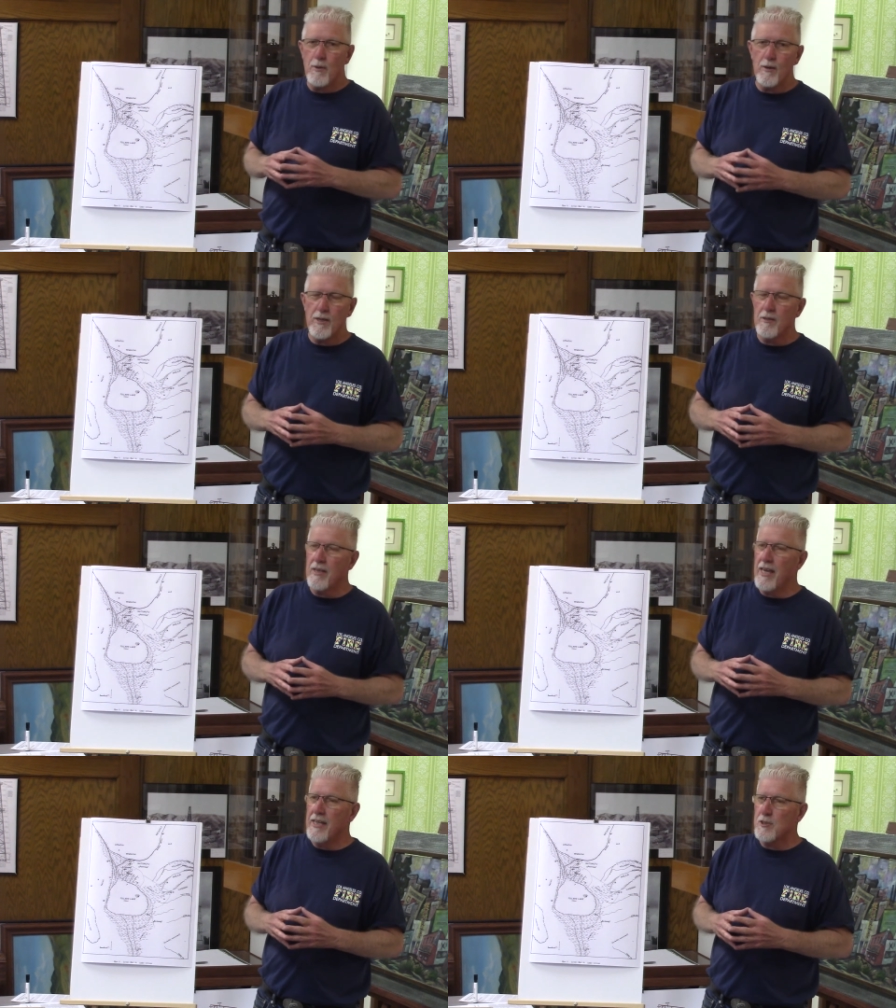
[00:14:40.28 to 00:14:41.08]
po
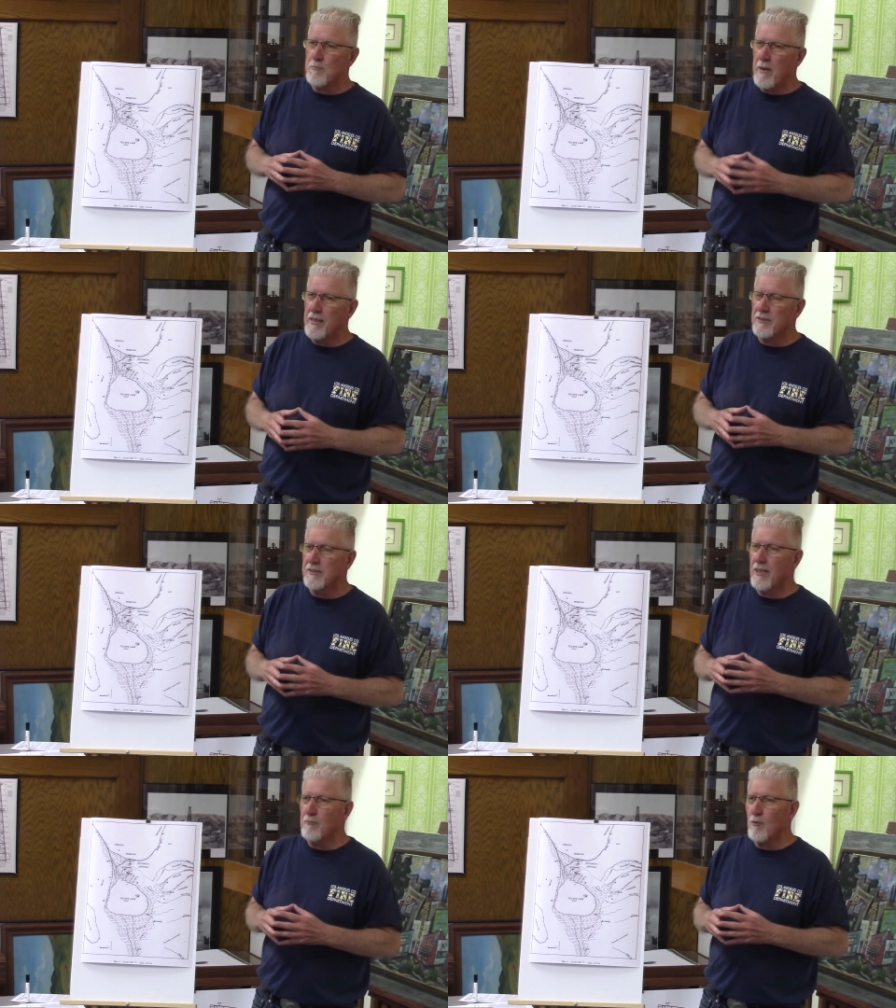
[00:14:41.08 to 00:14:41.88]
and it's spelt
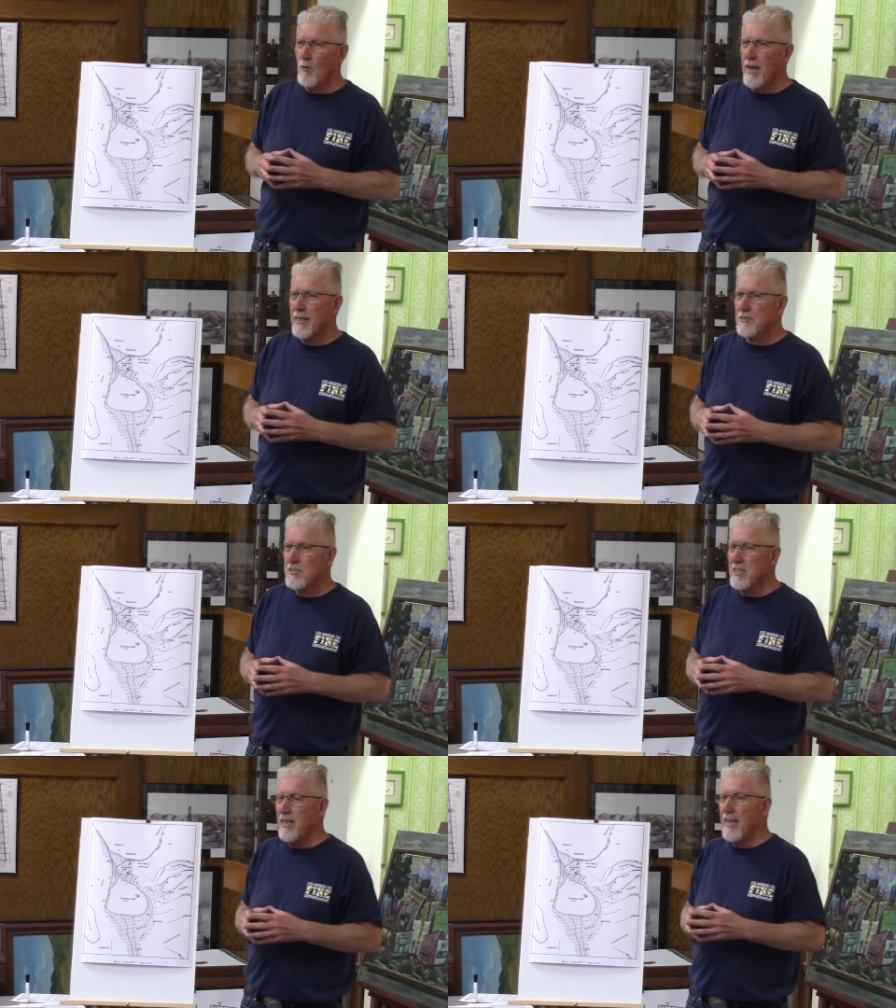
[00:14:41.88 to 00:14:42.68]
different ways:
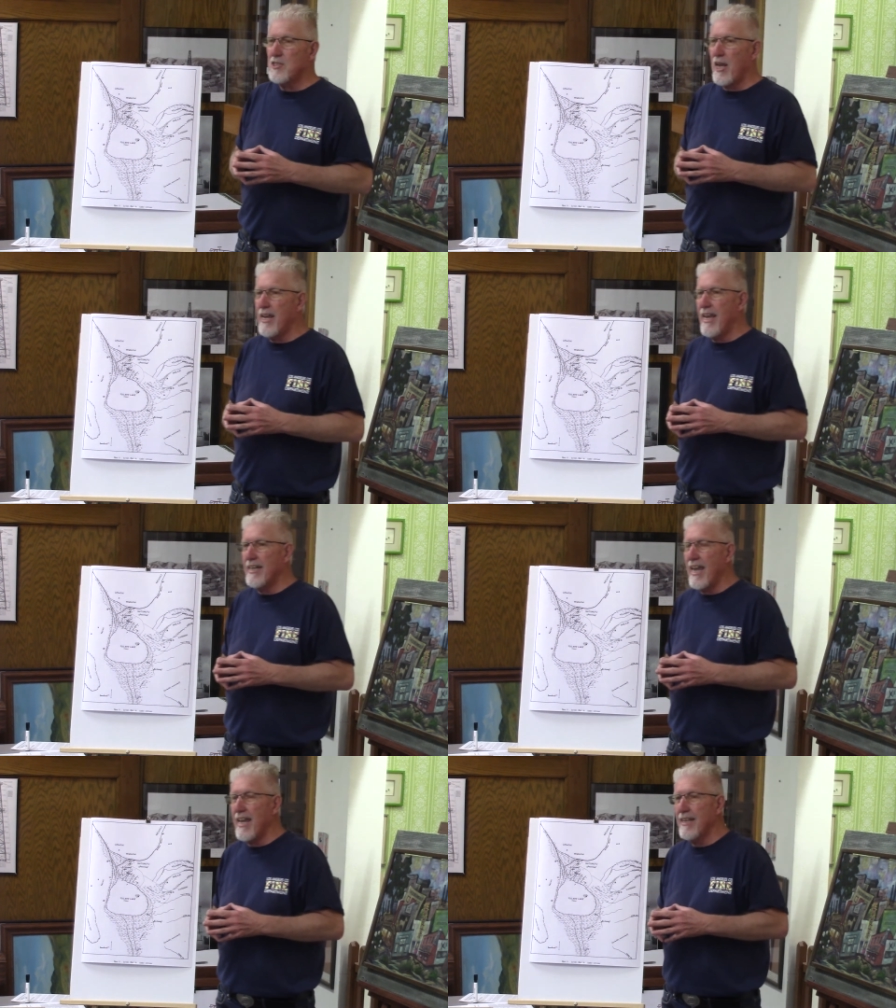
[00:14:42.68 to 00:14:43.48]
C H A
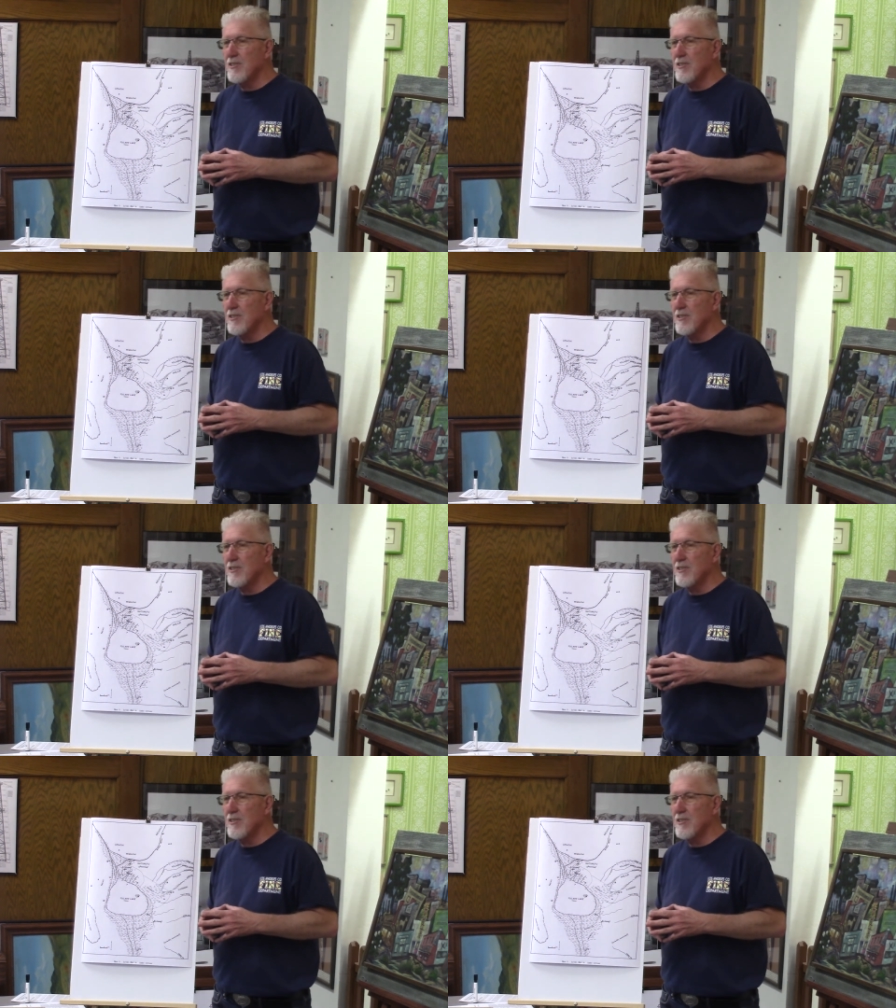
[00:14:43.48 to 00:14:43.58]
N A,